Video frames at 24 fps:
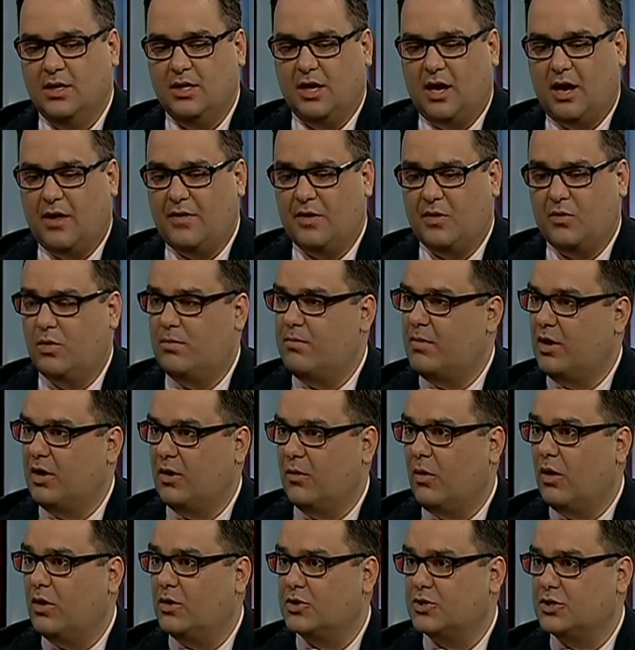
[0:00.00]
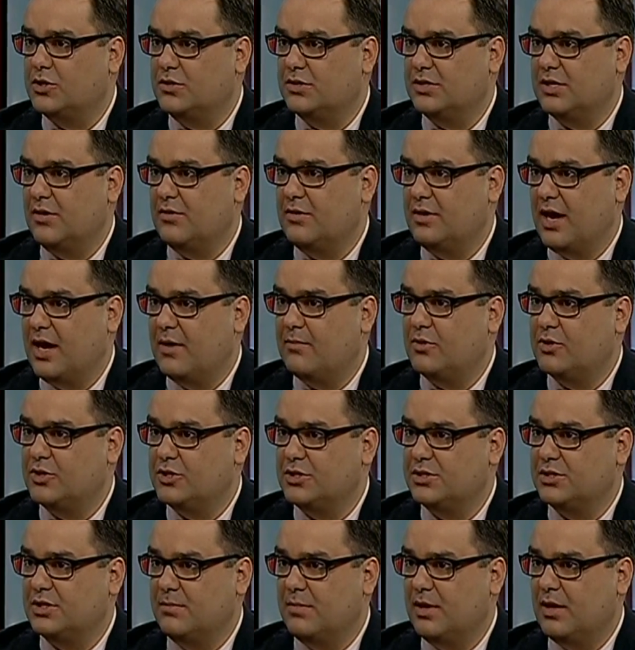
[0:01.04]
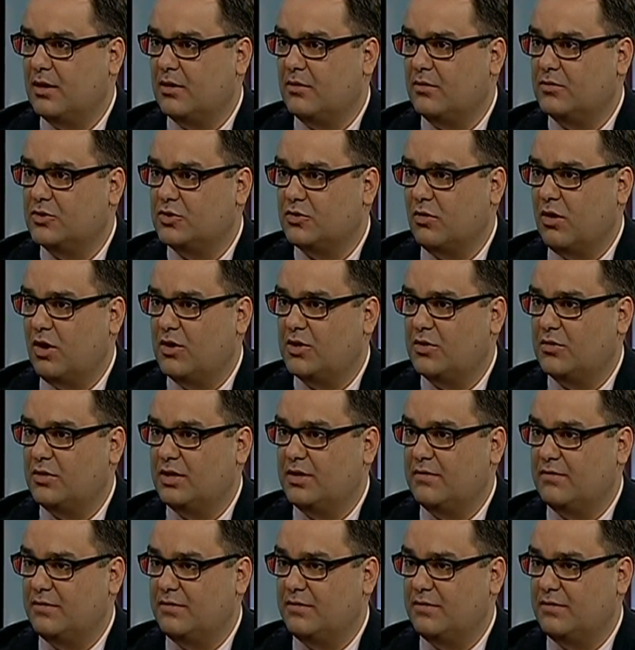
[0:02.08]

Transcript: I think when Mary Walsh goes out and ambushes the mayor of Toronto